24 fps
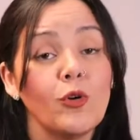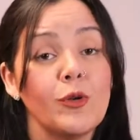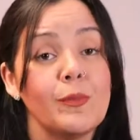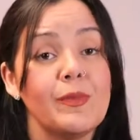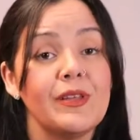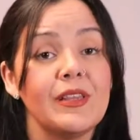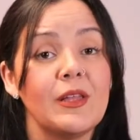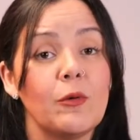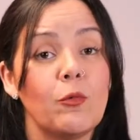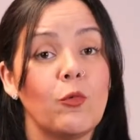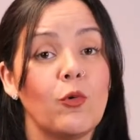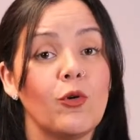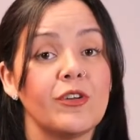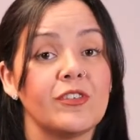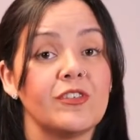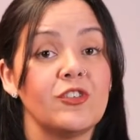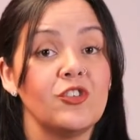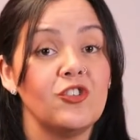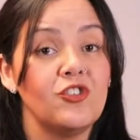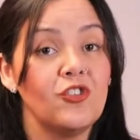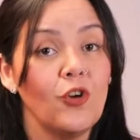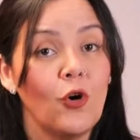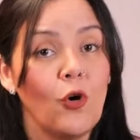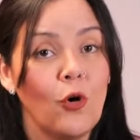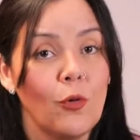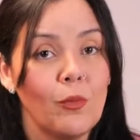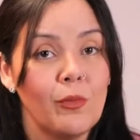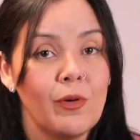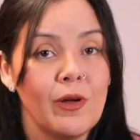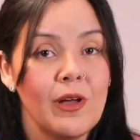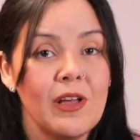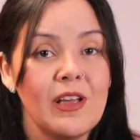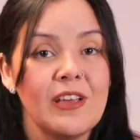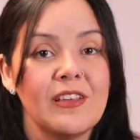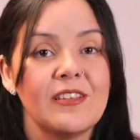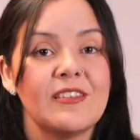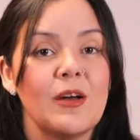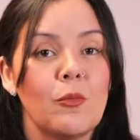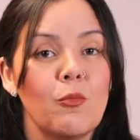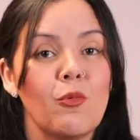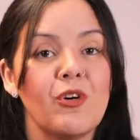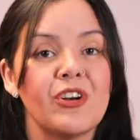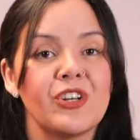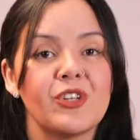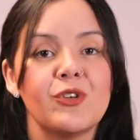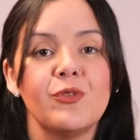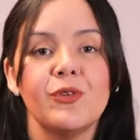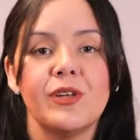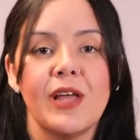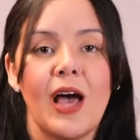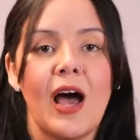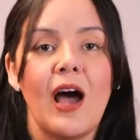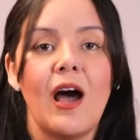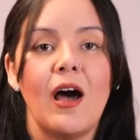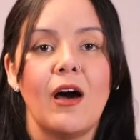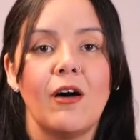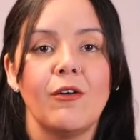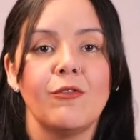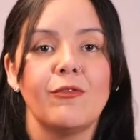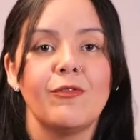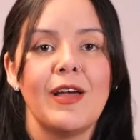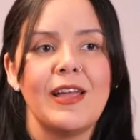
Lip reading: could be the worst job someone could have.